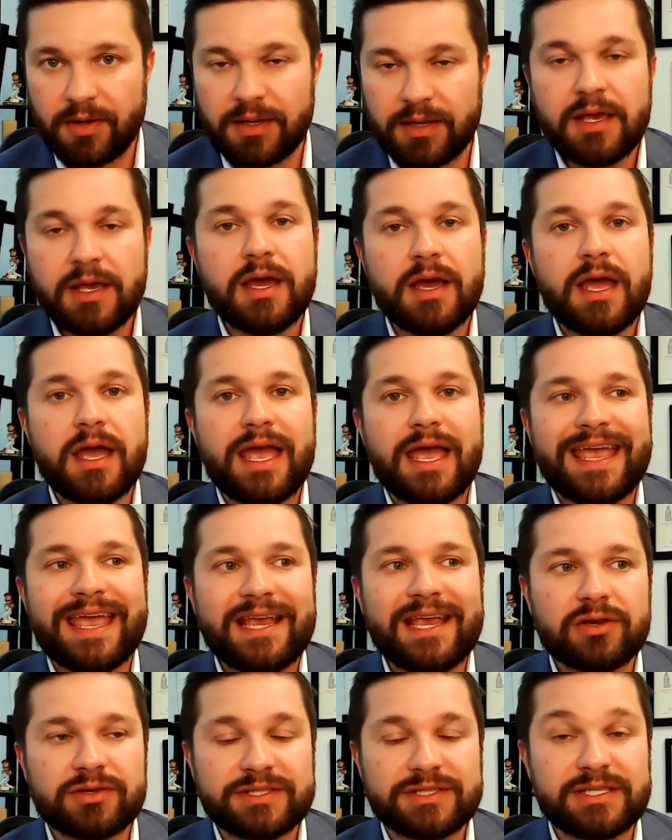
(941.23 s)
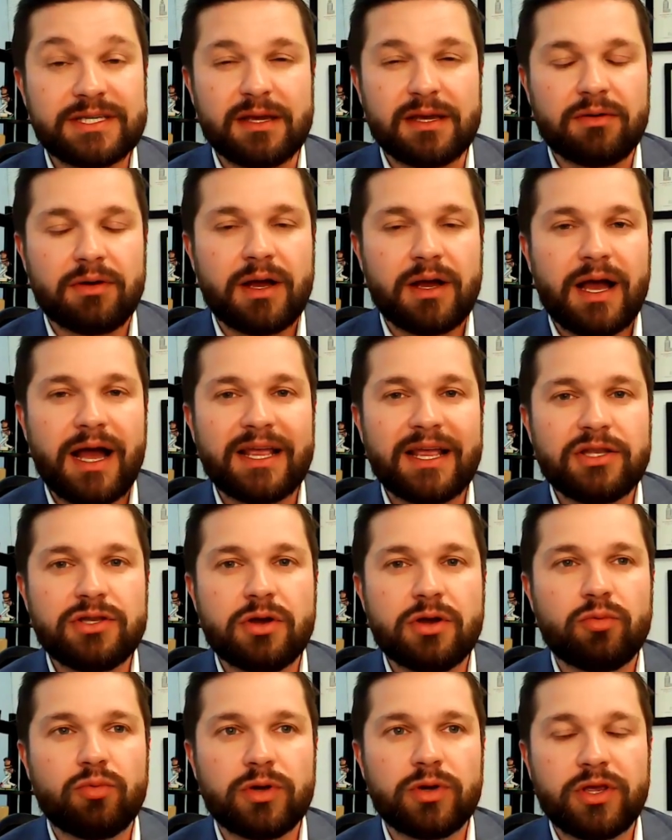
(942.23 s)
All right. Here's the deal. I
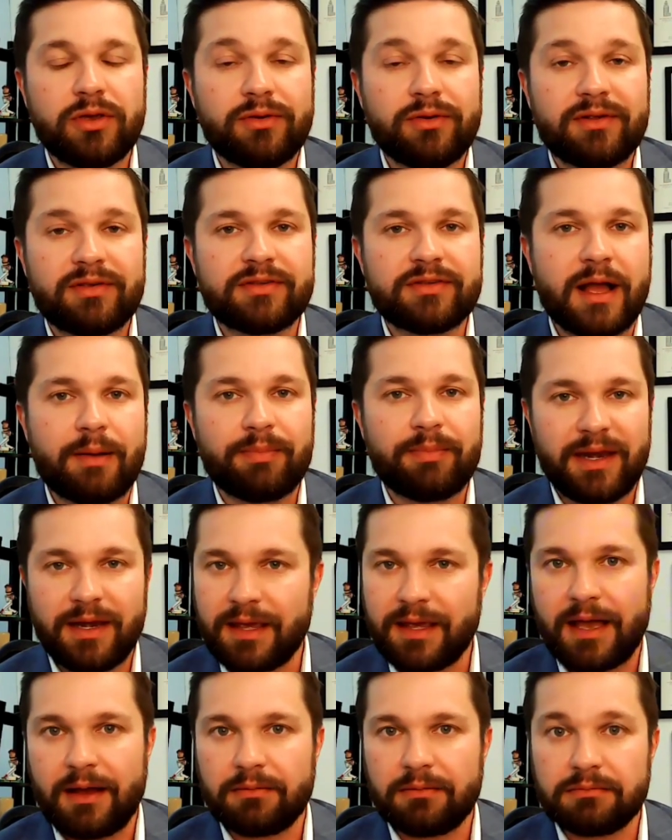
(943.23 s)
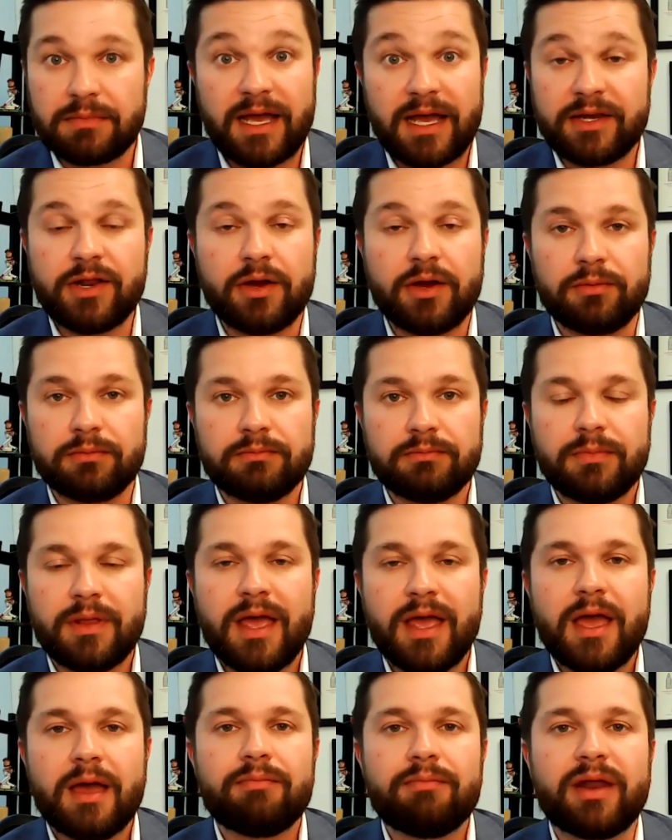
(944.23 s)
don't want you to stop eating out. I don't.
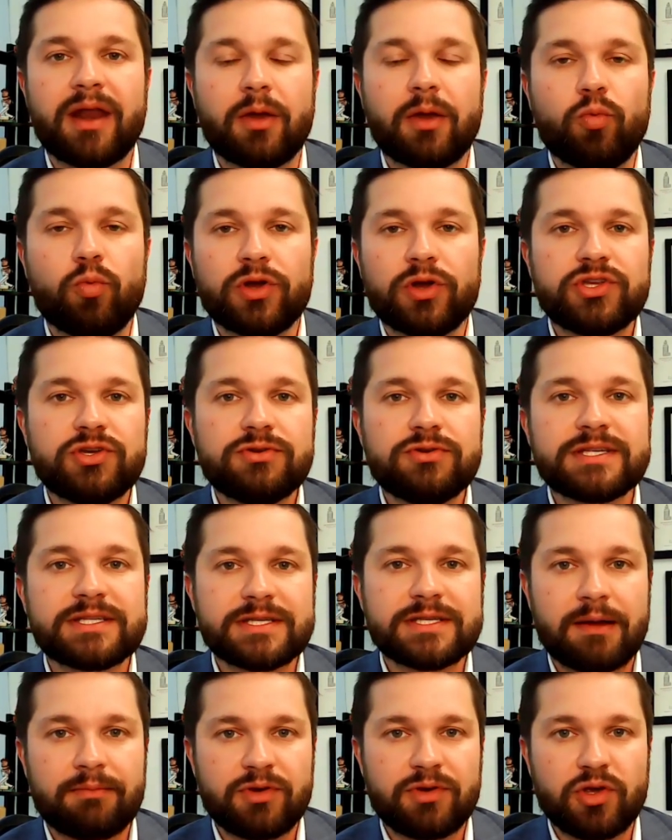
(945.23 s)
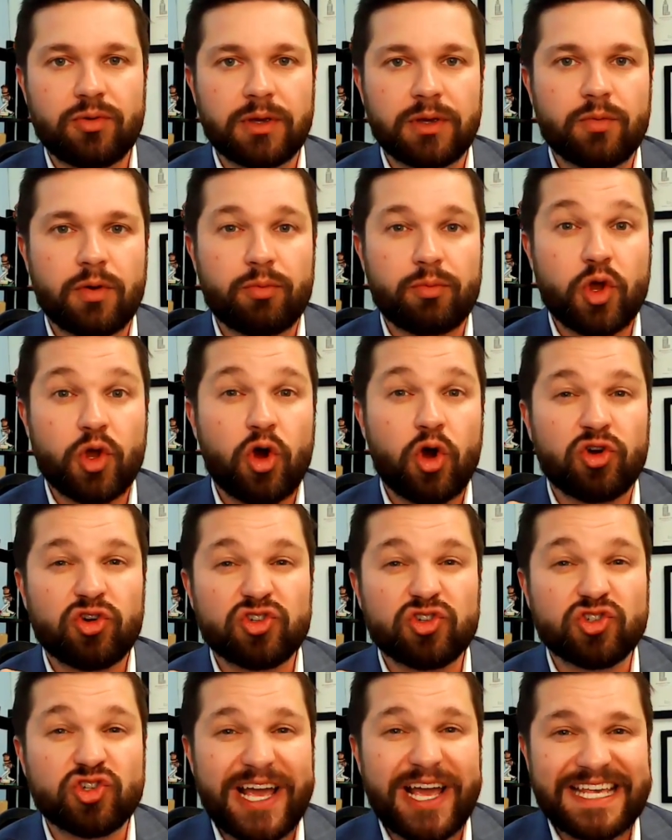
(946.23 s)
But I want you to stop doing what we
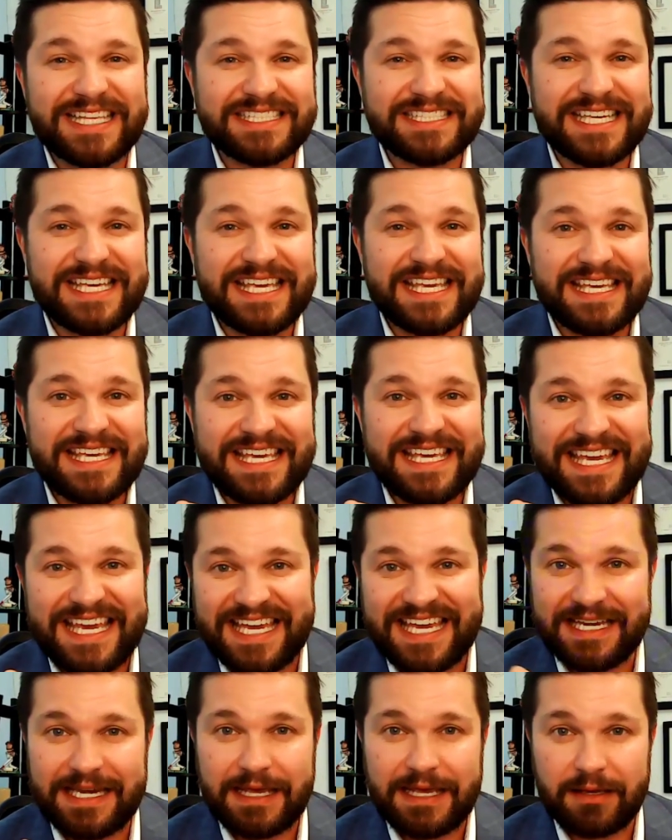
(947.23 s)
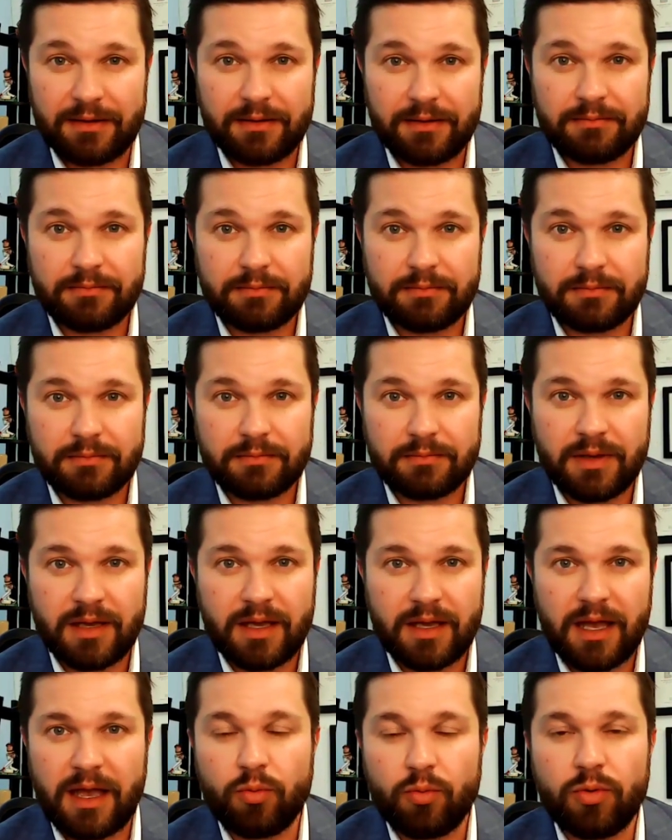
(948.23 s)
call lazy eating.
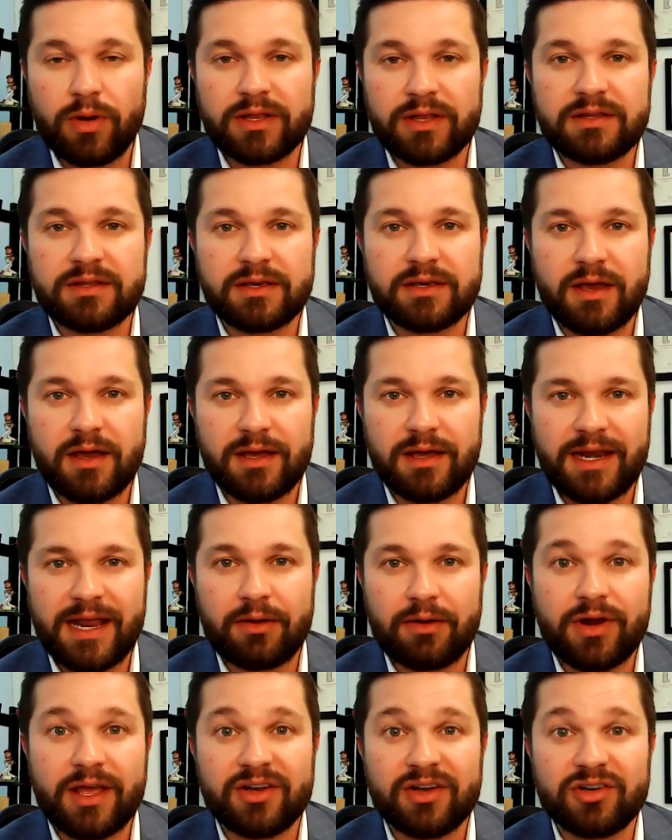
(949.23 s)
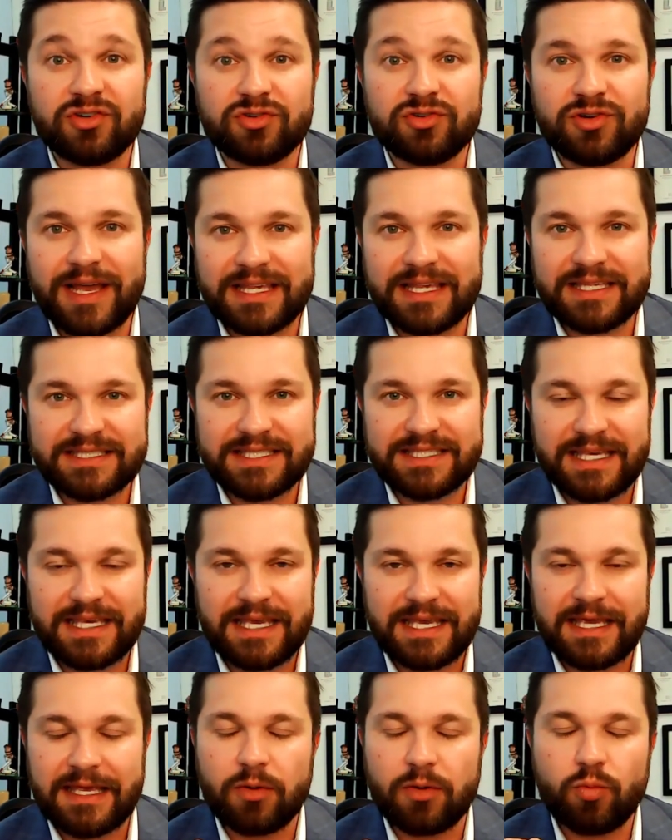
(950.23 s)
I want to cut out
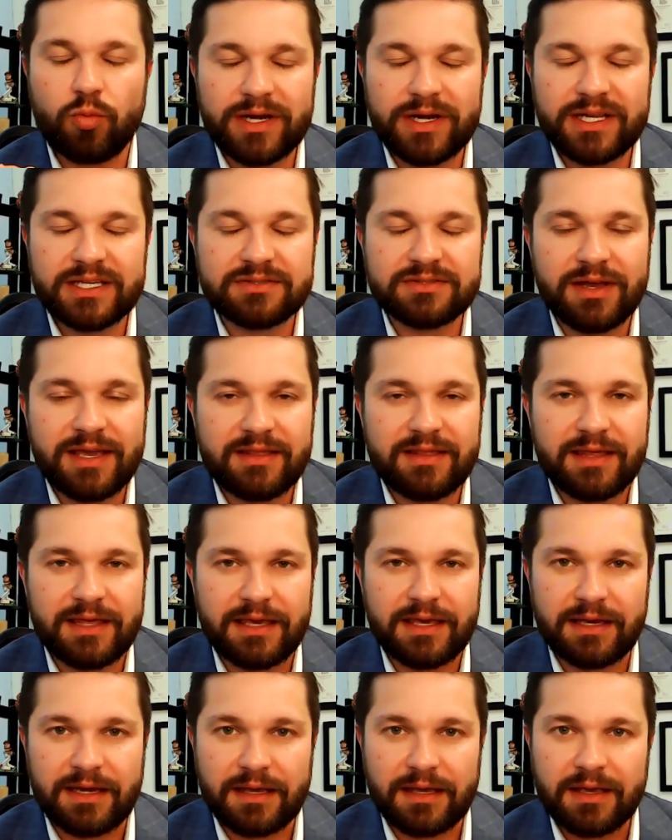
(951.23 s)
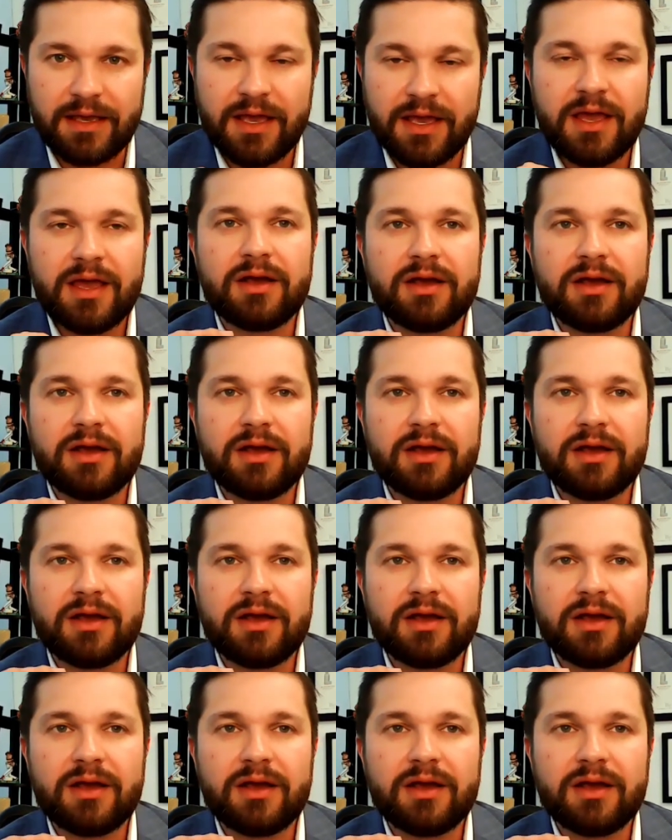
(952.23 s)
lazy eating. What is lazy eating?